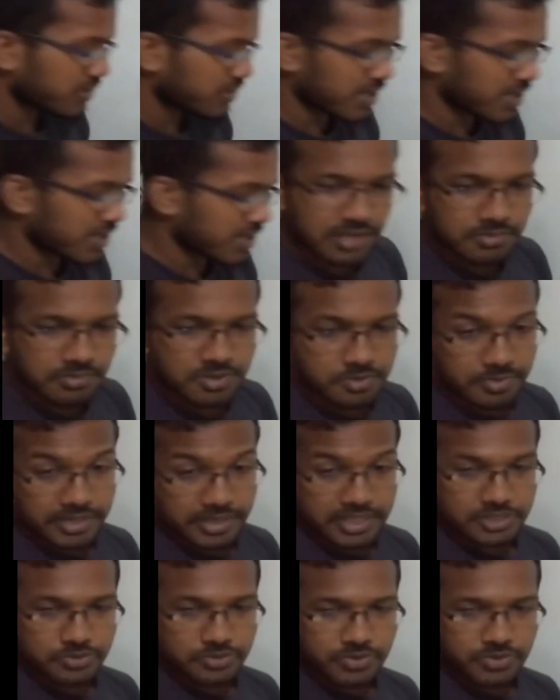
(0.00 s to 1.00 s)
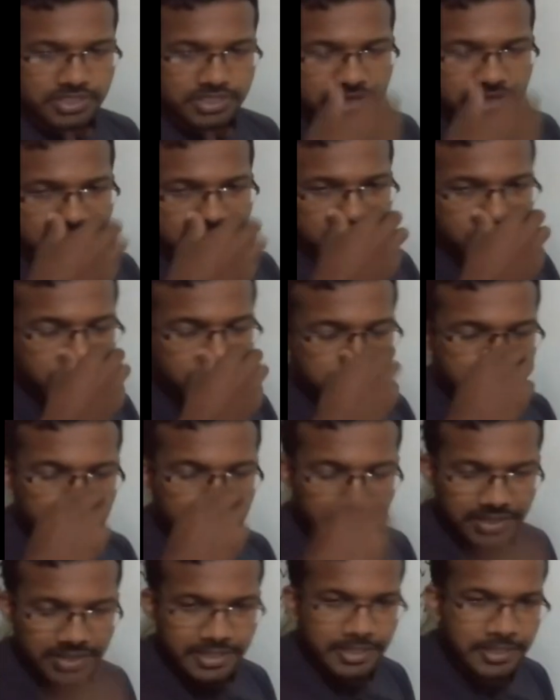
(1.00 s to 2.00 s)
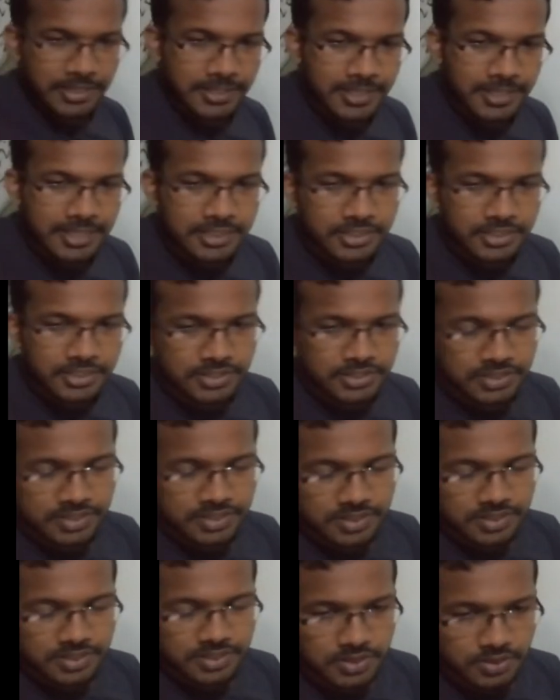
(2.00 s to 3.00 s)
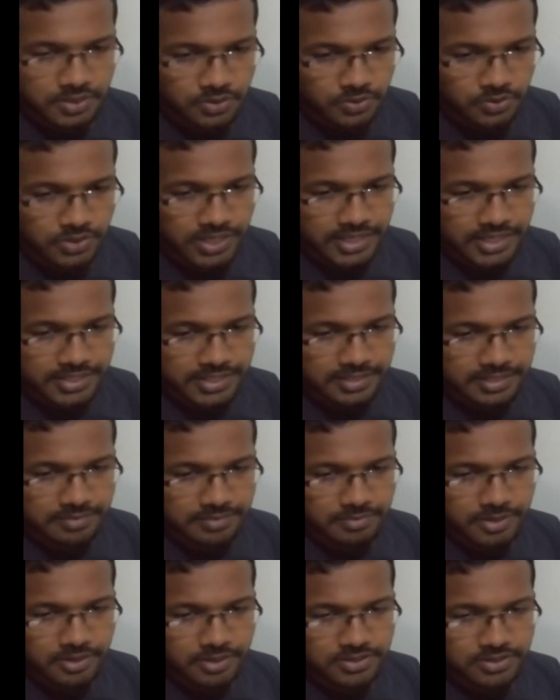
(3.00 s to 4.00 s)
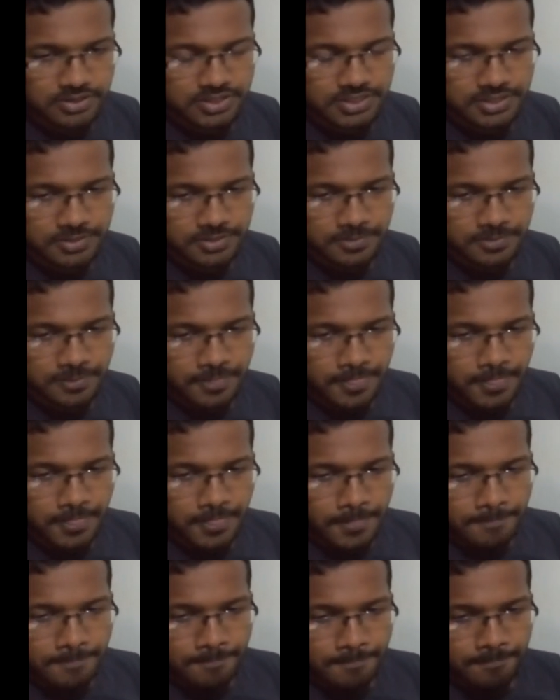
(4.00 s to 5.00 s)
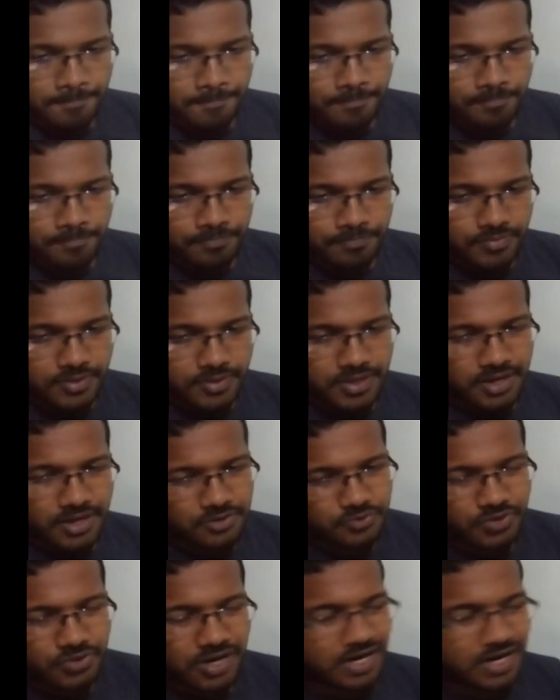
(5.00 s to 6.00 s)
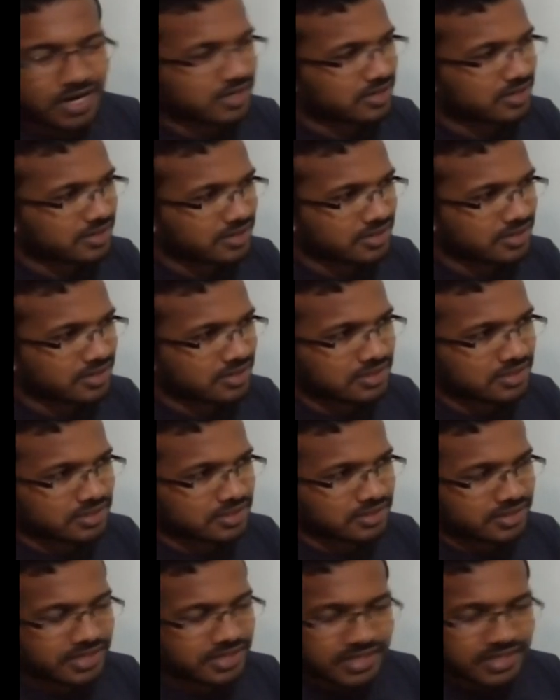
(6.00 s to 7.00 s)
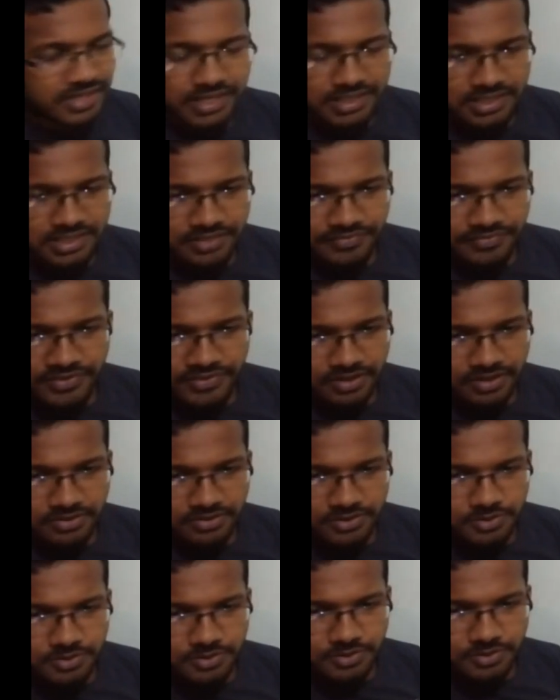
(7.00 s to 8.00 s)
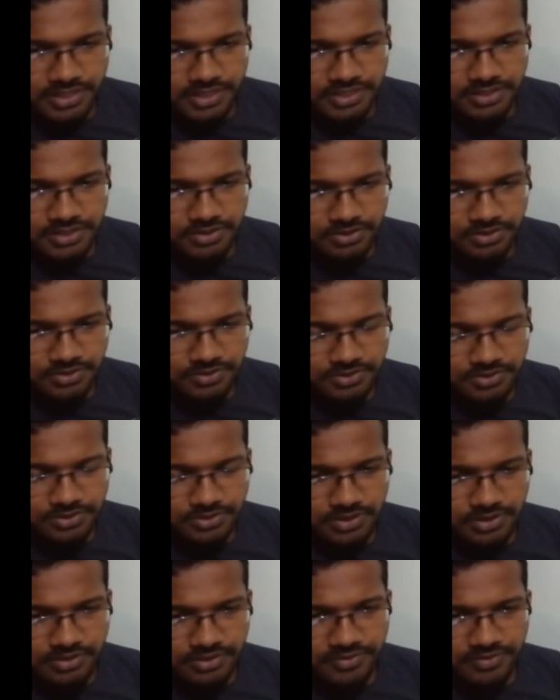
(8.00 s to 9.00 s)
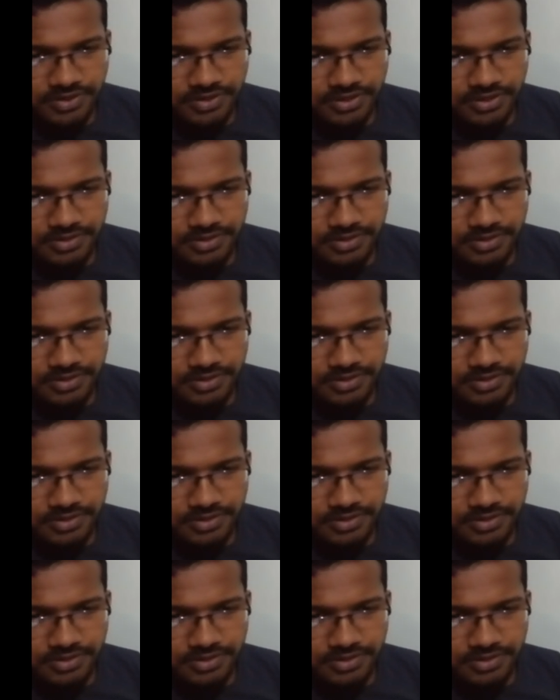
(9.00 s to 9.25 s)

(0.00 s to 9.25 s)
get some space questions also in here. That's good, I think, because yeah, you can't learn radiation without space. No? So anyway.